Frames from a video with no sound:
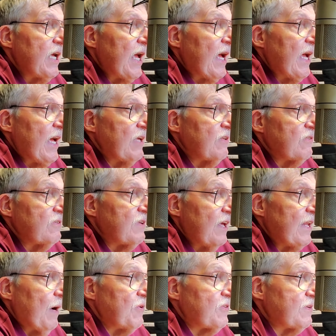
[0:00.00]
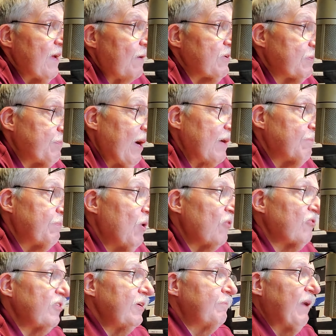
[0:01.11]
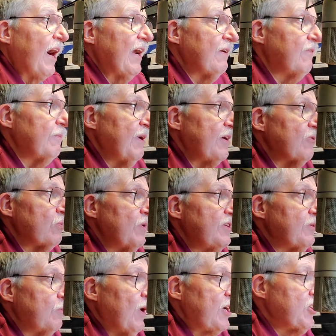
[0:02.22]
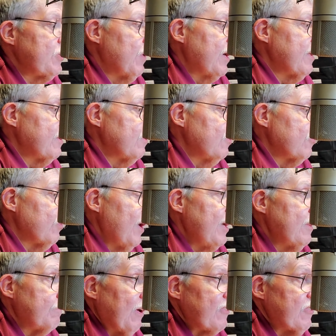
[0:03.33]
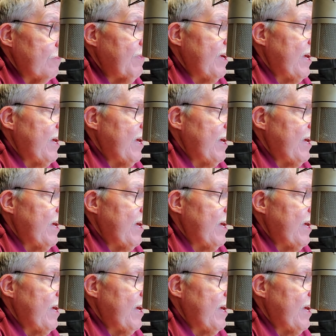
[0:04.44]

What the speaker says: And that was mostly part of her biggest reason why she wanted to lose weight, and plus to be